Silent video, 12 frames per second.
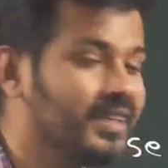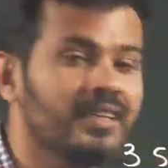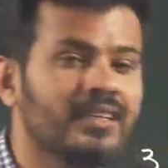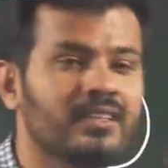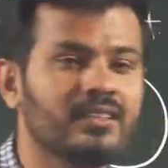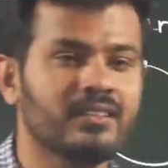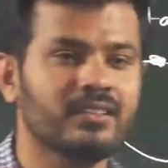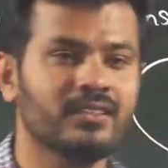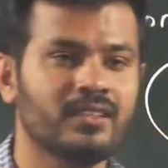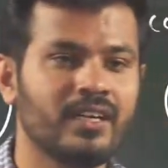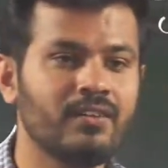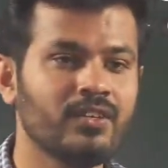increases,
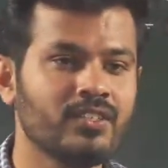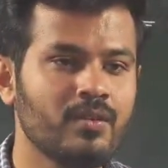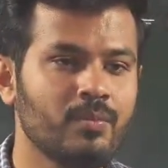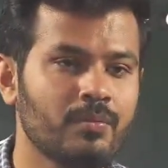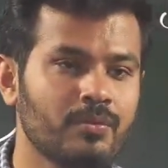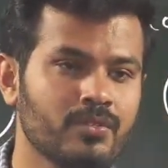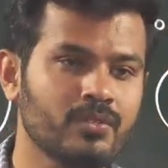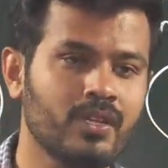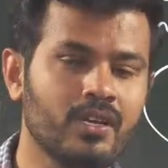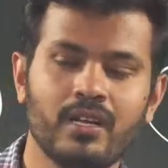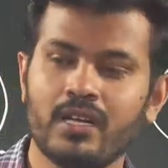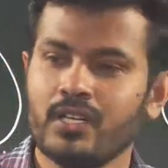inversely proportional.
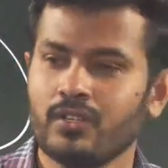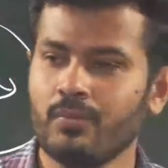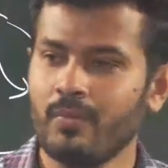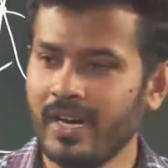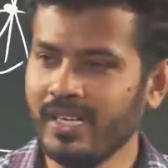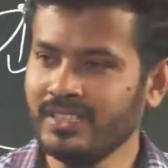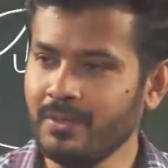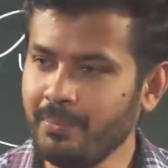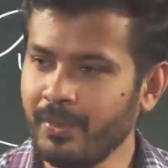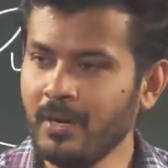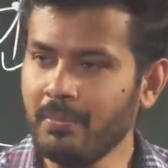So my simple